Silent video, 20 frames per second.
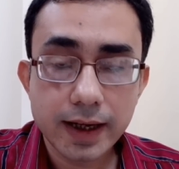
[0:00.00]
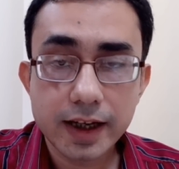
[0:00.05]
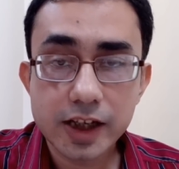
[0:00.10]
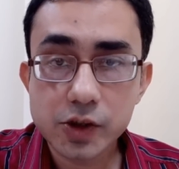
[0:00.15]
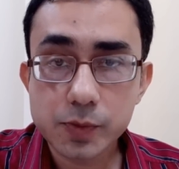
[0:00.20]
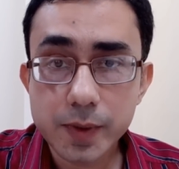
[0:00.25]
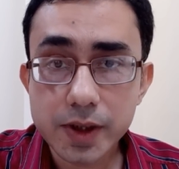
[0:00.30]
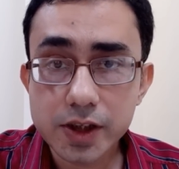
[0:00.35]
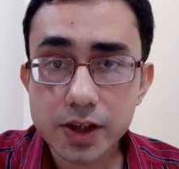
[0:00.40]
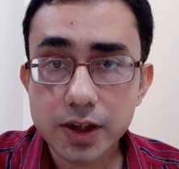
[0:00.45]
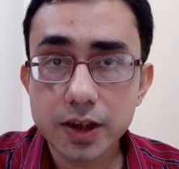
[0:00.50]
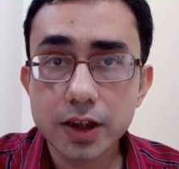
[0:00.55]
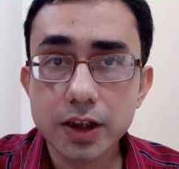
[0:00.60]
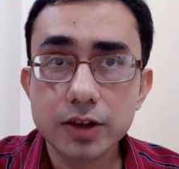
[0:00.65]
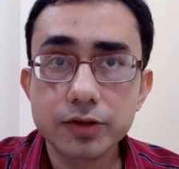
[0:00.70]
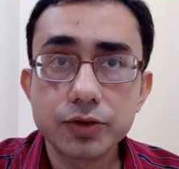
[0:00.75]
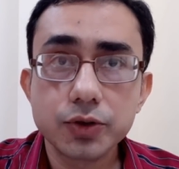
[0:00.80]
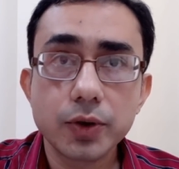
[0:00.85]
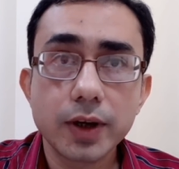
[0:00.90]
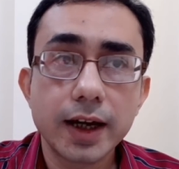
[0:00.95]
Especially
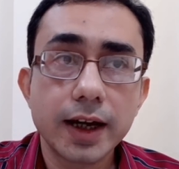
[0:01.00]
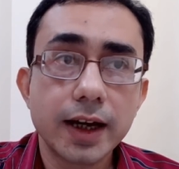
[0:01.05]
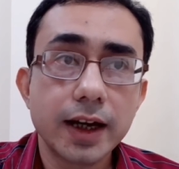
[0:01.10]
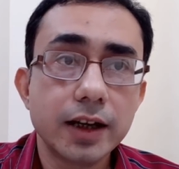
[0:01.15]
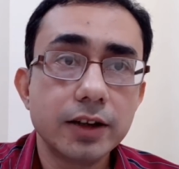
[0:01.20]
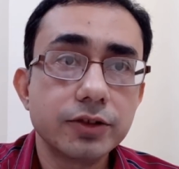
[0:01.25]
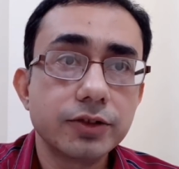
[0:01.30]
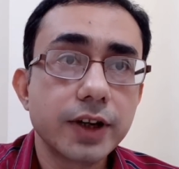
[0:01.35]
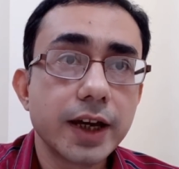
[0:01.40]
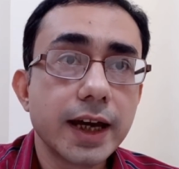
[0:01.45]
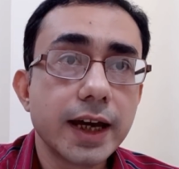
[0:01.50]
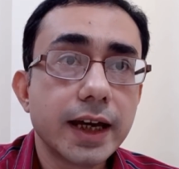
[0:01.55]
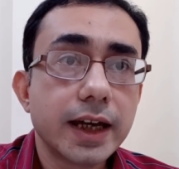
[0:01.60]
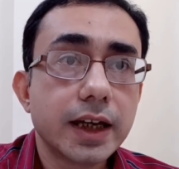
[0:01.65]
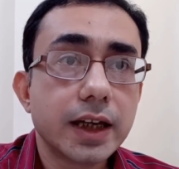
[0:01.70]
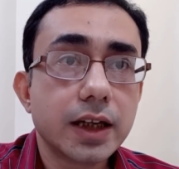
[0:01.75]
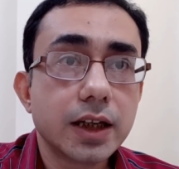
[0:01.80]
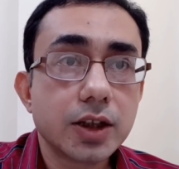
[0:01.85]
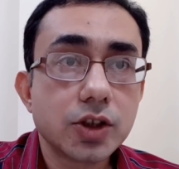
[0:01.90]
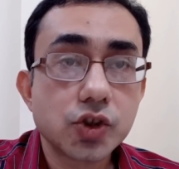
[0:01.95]
if you have
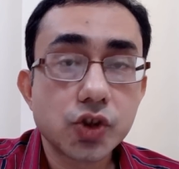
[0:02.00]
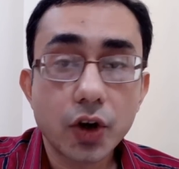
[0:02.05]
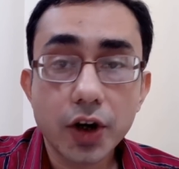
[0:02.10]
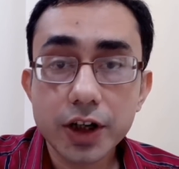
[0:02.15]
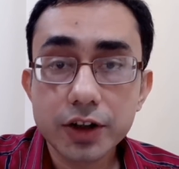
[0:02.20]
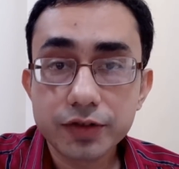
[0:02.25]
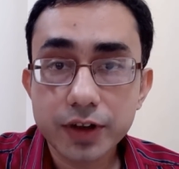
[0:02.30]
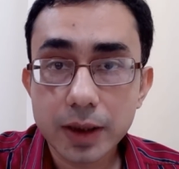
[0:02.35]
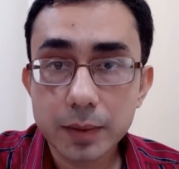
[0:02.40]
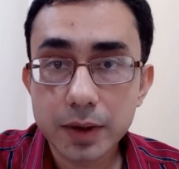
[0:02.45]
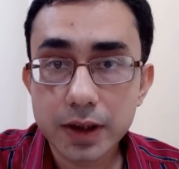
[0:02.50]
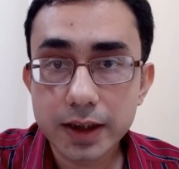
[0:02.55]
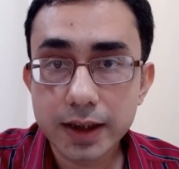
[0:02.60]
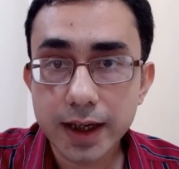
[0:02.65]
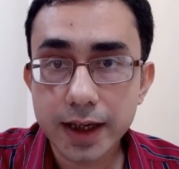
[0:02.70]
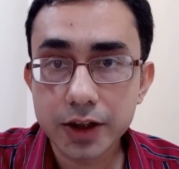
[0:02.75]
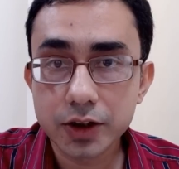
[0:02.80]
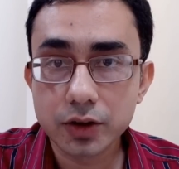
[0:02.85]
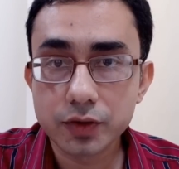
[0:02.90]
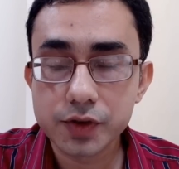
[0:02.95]
a joint family
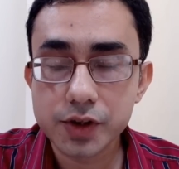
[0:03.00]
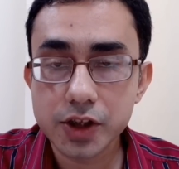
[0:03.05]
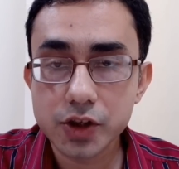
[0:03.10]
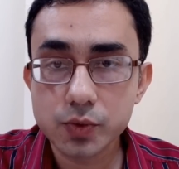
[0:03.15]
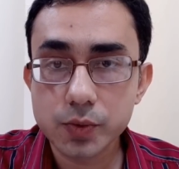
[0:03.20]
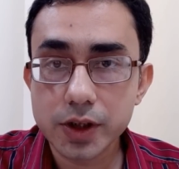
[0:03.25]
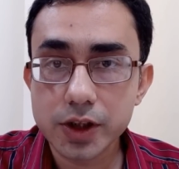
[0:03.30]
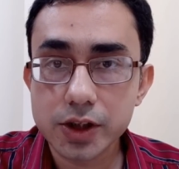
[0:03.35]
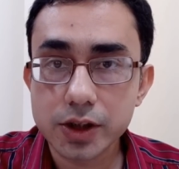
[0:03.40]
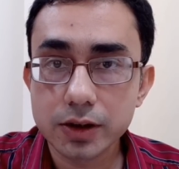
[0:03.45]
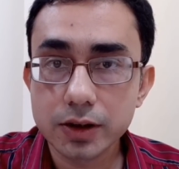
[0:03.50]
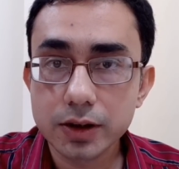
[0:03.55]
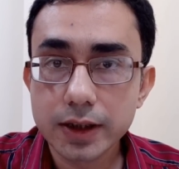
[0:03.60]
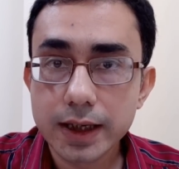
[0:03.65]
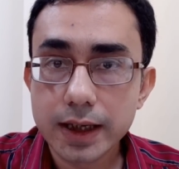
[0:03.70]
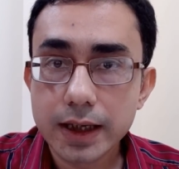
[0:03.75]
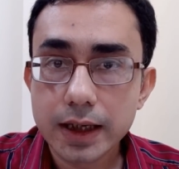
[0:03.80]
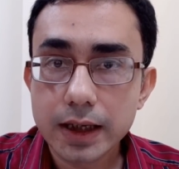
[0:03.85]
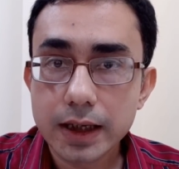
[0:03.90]
kind of situation,